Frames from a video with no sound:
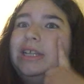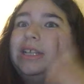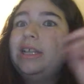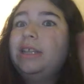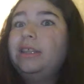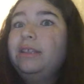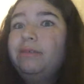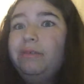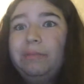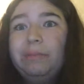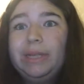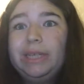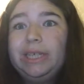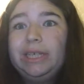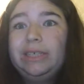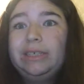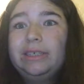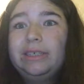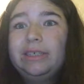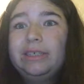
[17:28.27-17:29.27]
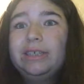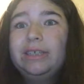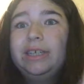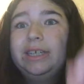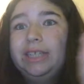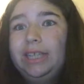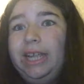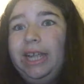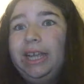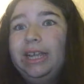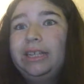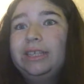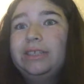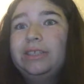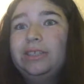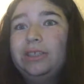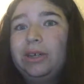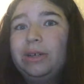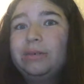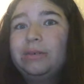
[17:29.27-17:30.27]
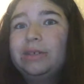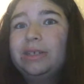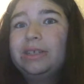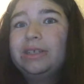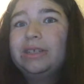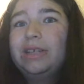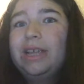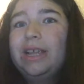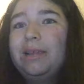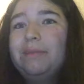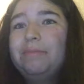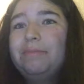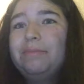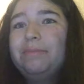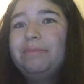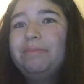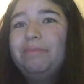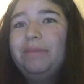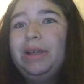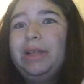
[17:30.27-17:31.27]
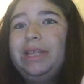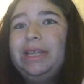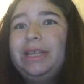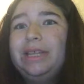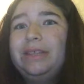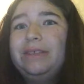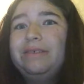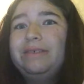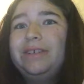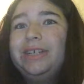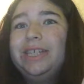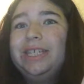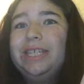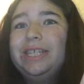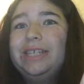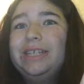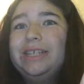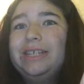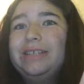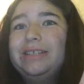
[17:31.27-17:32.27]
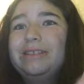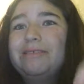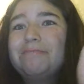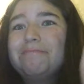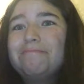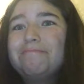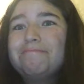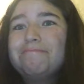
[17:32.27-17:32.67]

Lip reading: Not the Rebellion, because again, Star Wars, and probably not the Resistance.